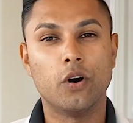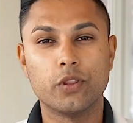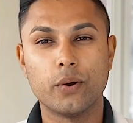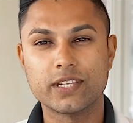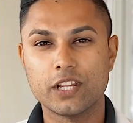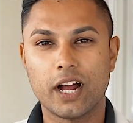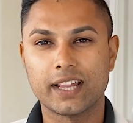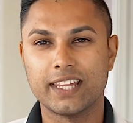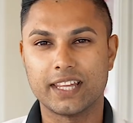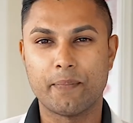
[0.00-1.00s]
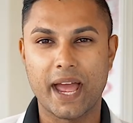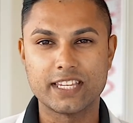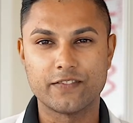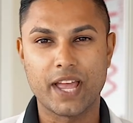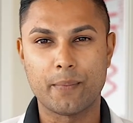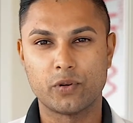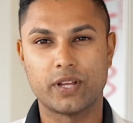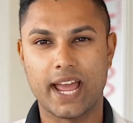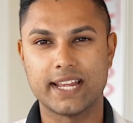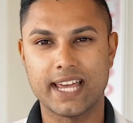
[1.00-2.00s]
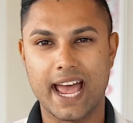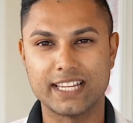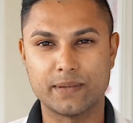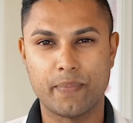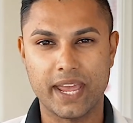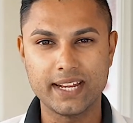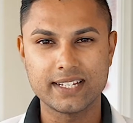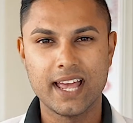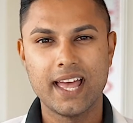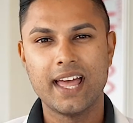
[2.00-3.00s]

Although it's likely that the pace of capital gains has peaked,